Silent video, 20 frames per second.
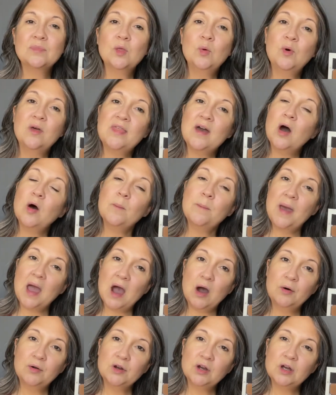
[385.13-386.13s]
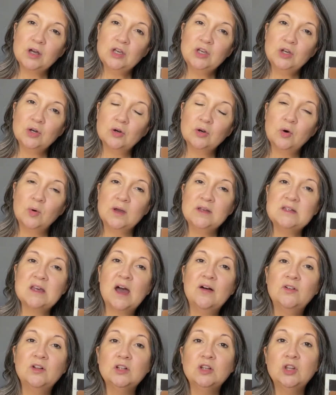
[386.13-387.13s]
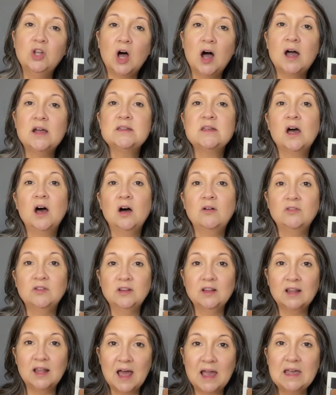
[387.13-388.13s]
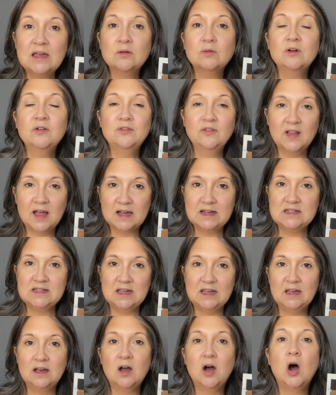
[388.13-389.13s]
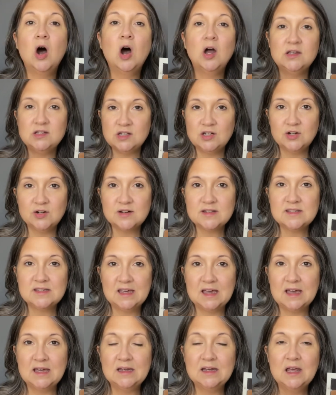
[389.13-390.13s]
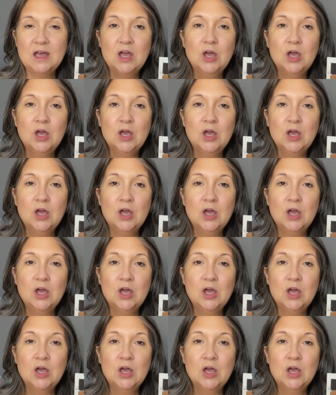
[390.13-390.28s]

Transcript: Without powder, you're going to have a lot of light reflecting onto your skin.